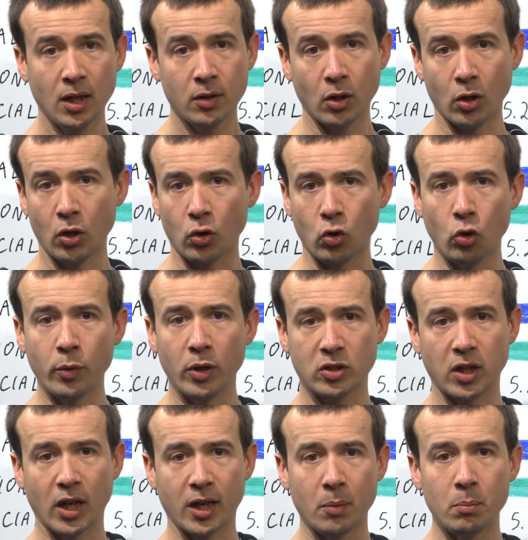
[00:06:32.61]
that look
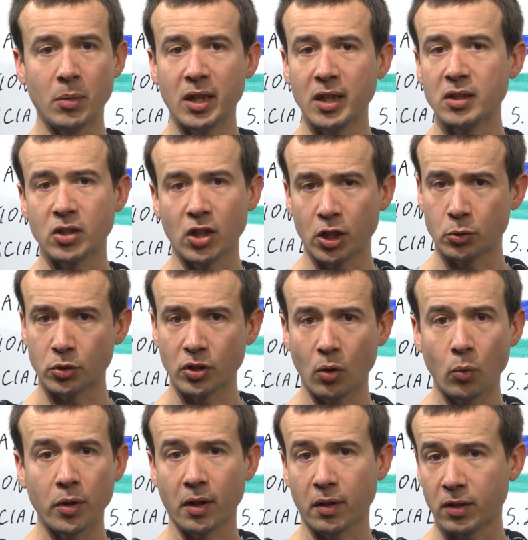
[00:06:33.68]
almost like a mini search
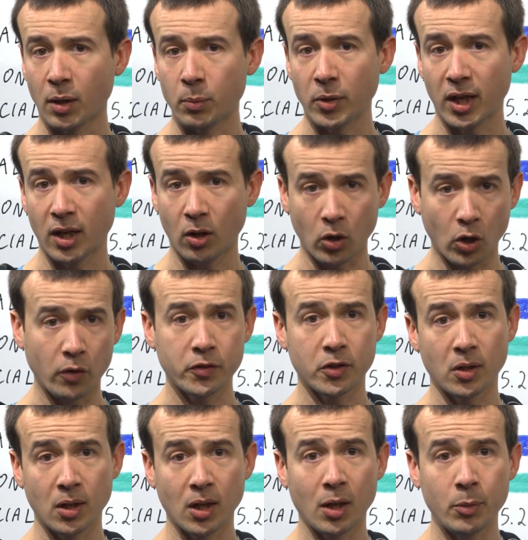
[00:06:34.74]
result with a thumbnail, often
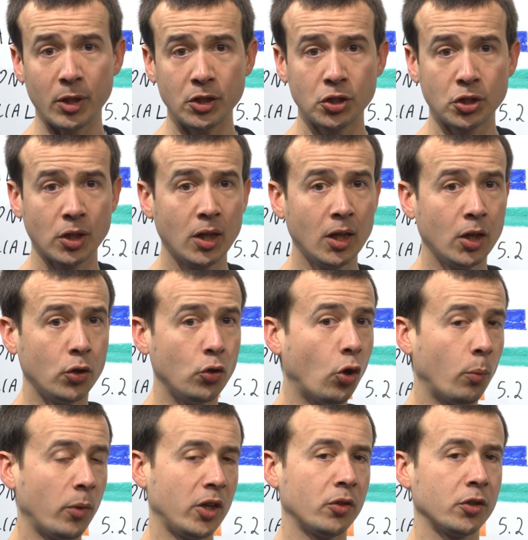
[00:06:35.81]
an image,
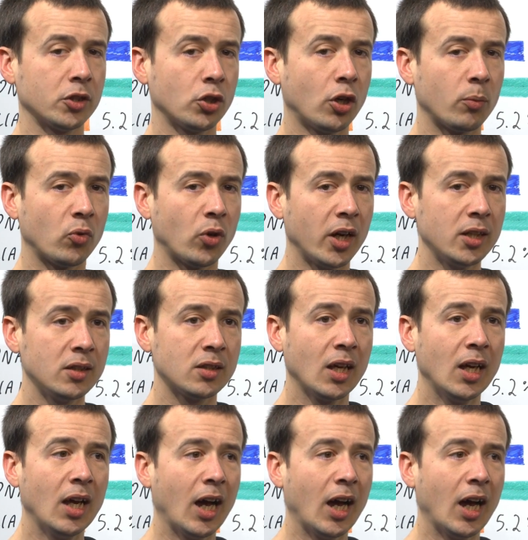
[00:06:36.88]
normally on the top right.